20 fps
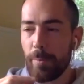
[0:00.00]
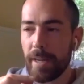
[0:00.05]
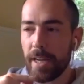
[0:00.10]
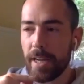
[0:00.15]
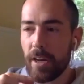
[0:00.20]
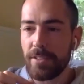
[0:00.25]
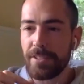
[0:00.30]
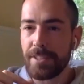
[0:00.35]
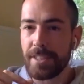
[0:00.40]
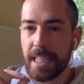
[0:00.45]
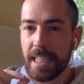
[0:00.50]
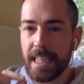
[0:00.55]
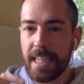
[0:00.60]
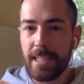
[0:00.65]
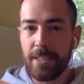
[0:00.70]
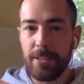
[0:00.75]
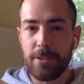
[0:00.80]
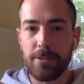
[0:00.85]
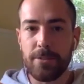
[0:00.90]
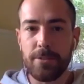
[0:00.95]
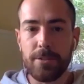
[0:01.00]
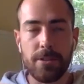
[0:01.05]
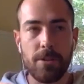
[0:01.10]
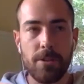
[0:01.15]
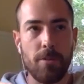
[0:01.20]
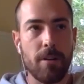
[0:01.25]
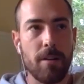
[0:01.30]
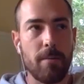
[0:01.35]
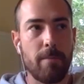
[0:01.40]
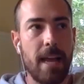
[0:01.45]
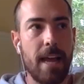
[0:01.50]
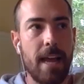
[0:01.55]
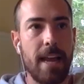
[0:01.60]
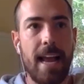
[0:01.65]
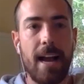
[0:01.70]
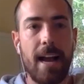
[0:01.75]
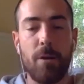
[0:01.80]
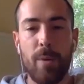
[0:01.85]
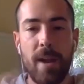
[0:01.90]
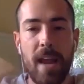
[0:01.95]
because the Hindus talk about
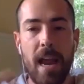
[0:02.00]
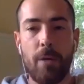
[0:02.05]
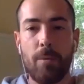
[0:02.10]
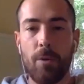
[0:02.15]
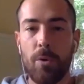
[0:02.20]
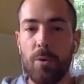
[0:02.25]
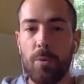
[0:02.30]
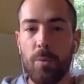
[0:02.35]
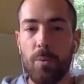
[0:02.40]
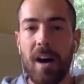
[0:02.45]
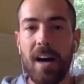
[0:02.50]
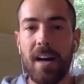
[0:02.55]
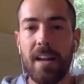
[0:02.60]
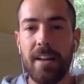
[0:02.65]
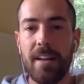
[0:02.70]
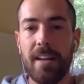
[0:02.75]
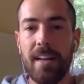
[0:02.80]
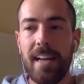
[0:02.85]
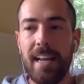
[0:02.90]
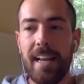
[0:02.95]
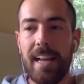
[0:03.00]
how we are all one,